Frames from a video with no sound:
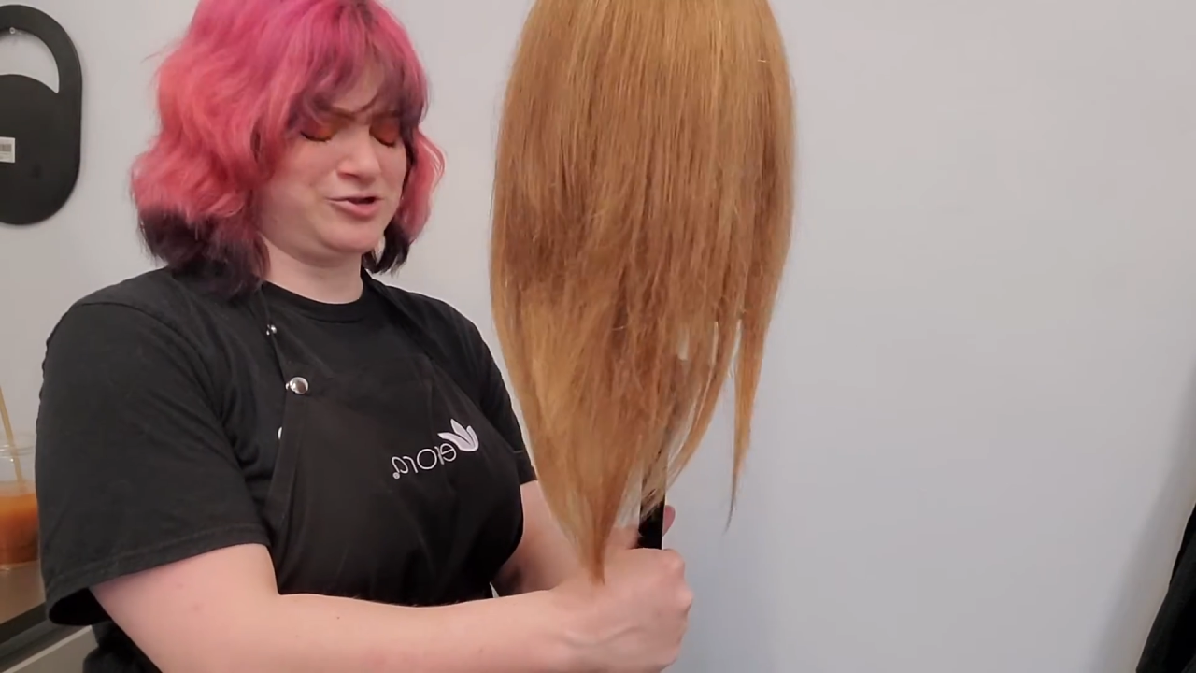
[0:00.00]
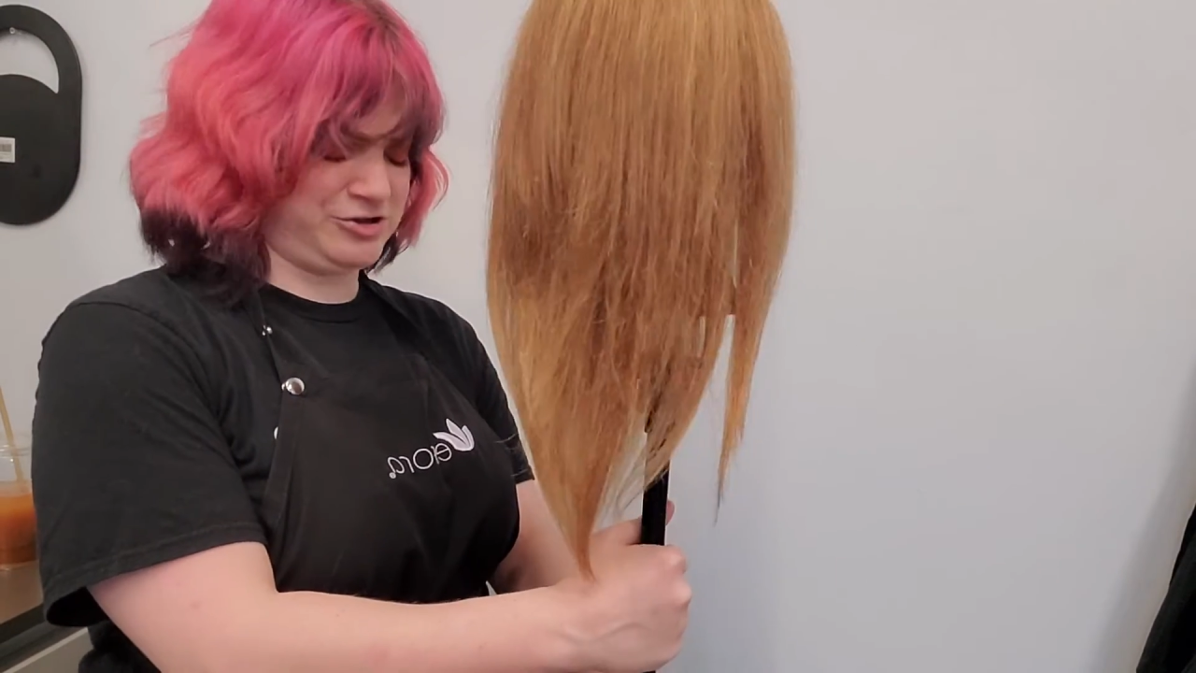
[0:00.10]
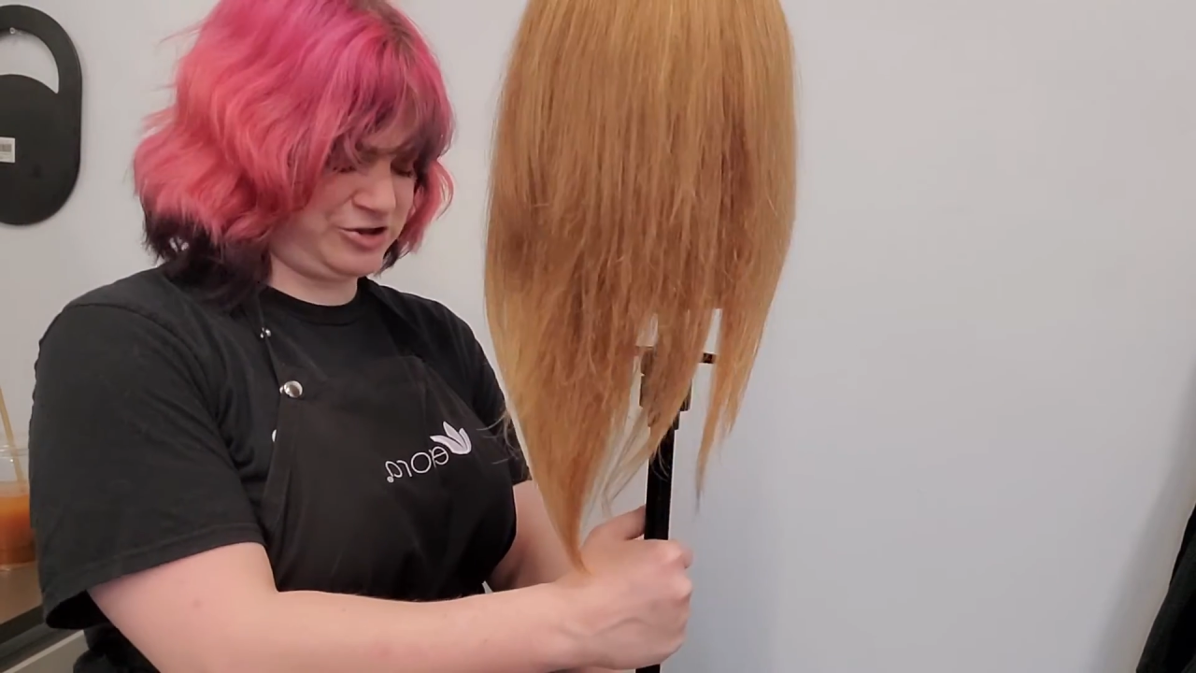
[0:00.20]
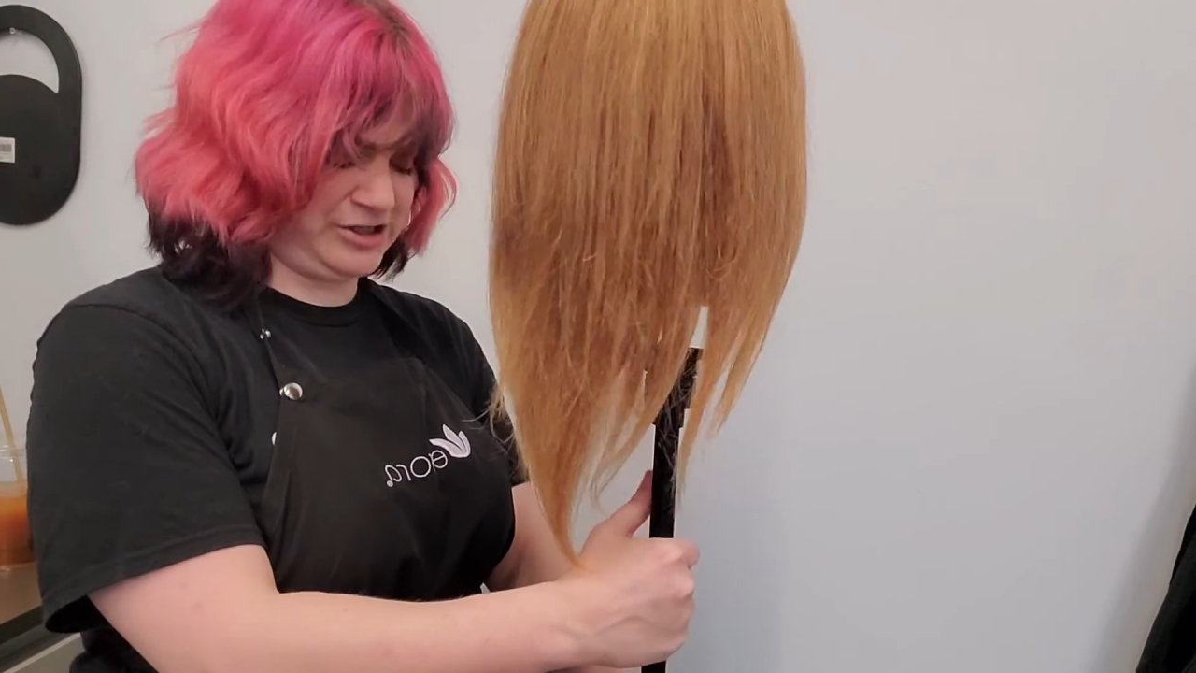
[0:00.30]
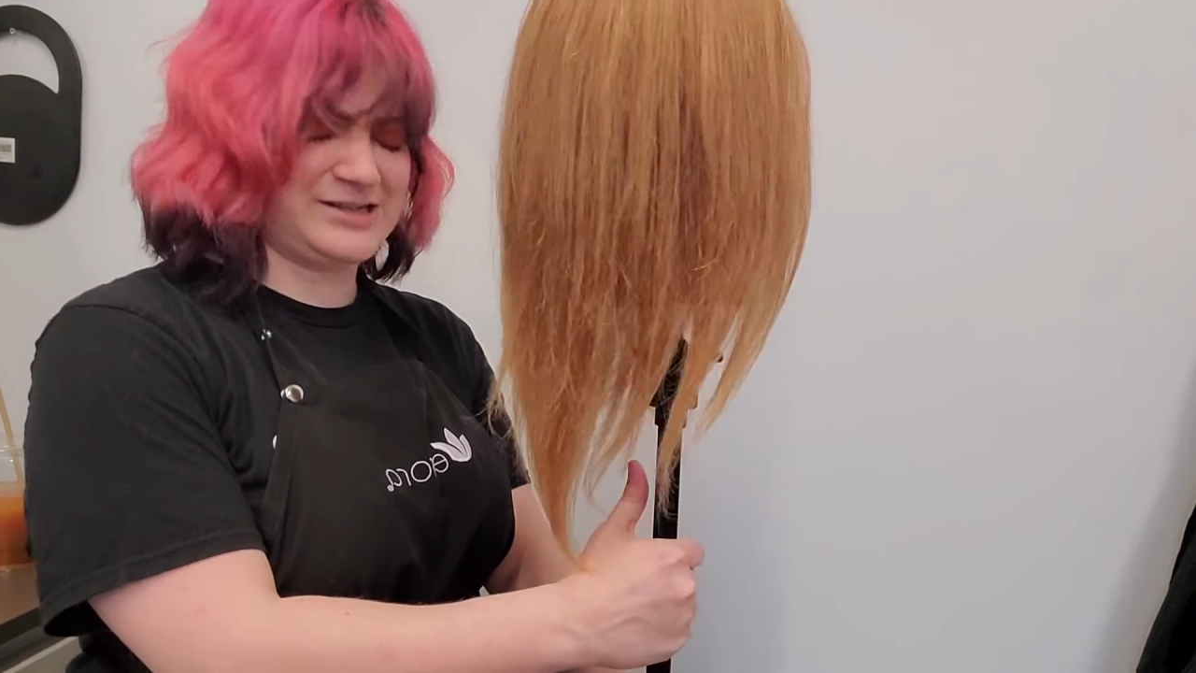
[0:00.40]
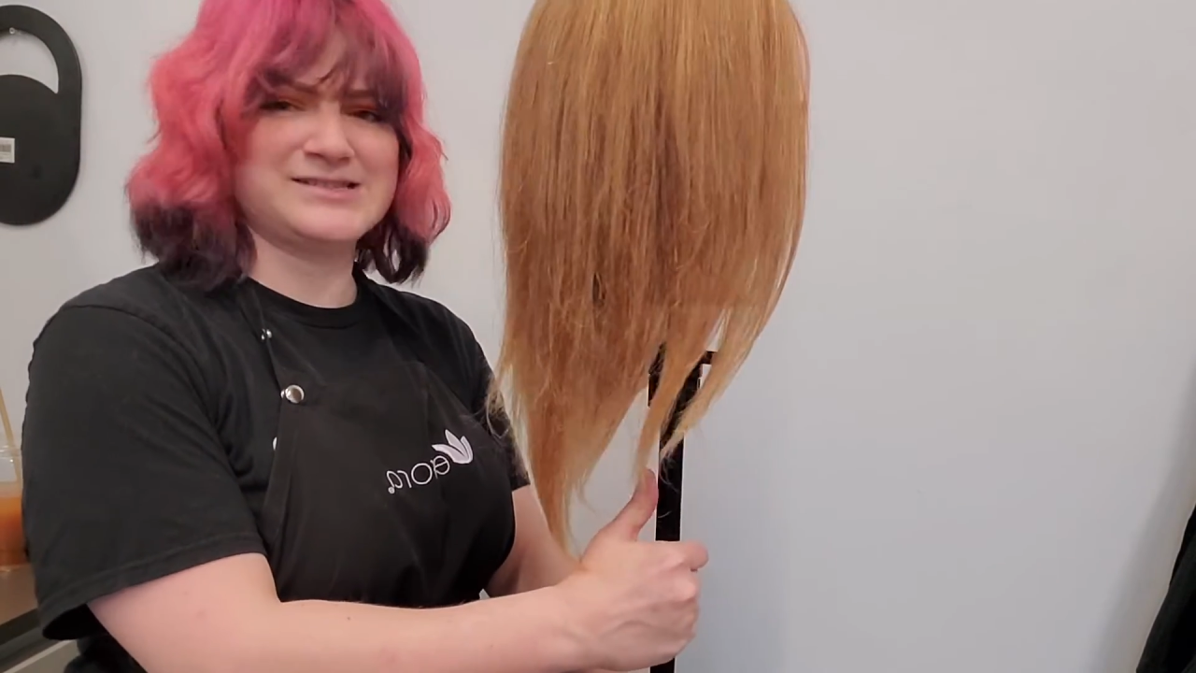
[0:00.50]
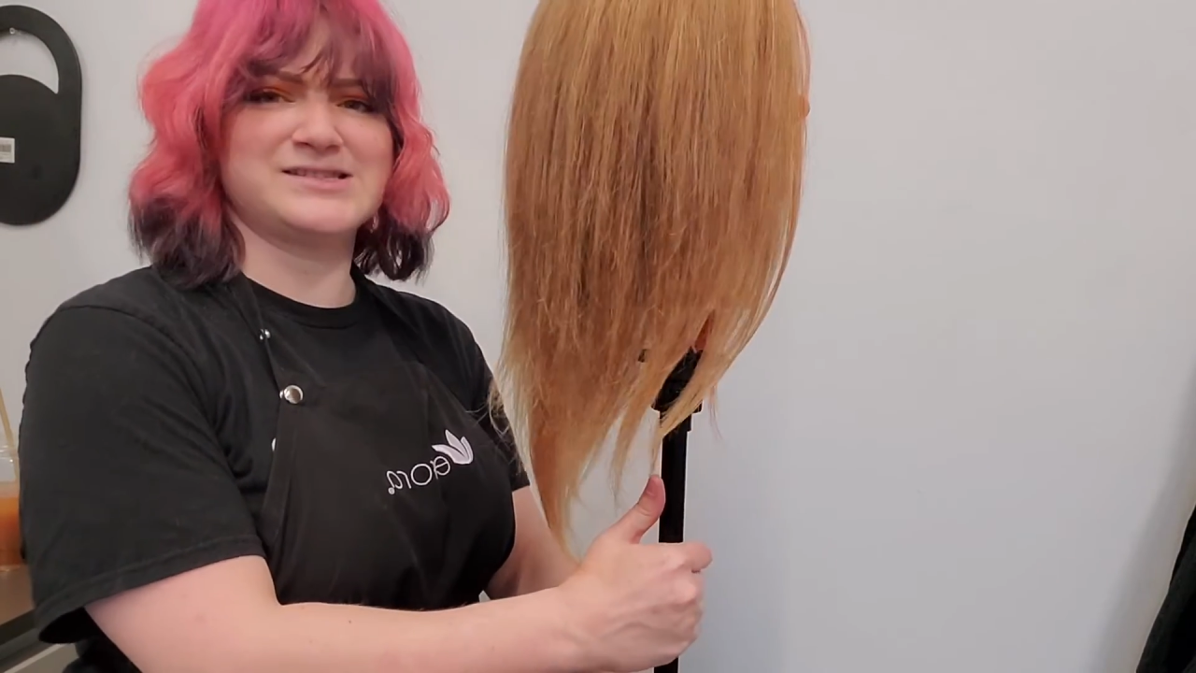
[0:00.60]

she is